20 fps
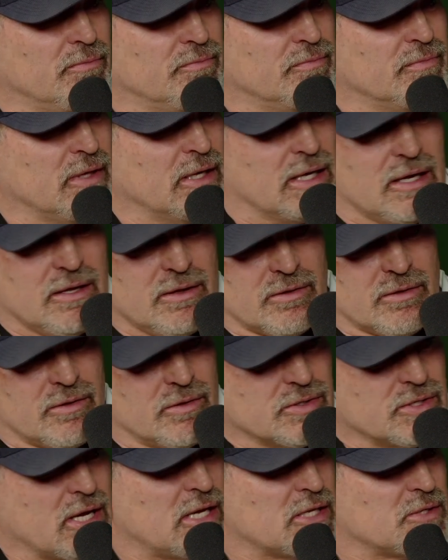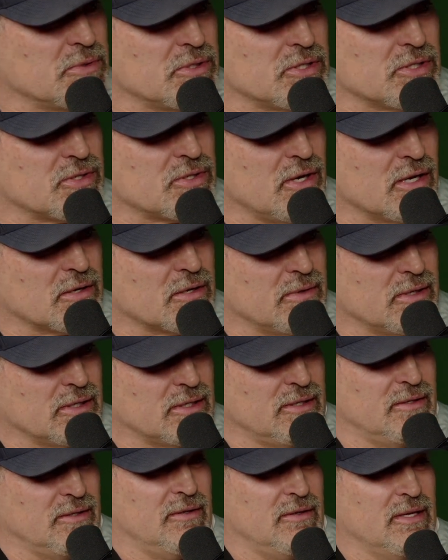like either of those guys we just talked about,
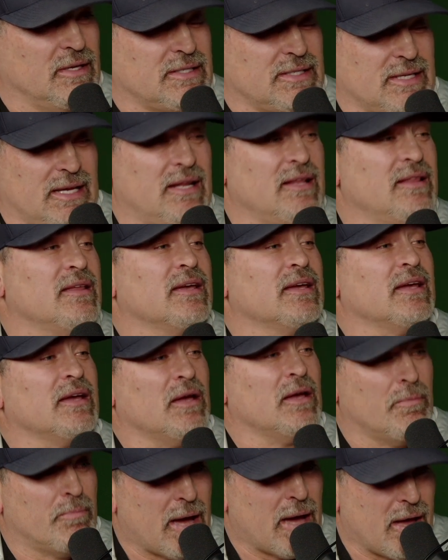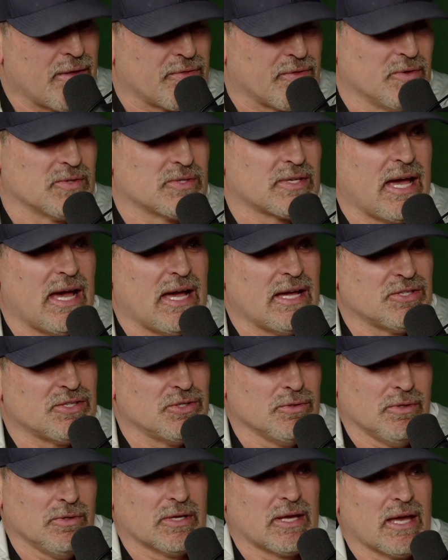there's anything about those guys
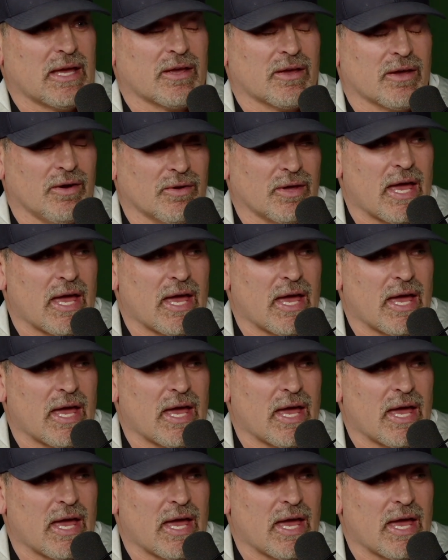you look at and go,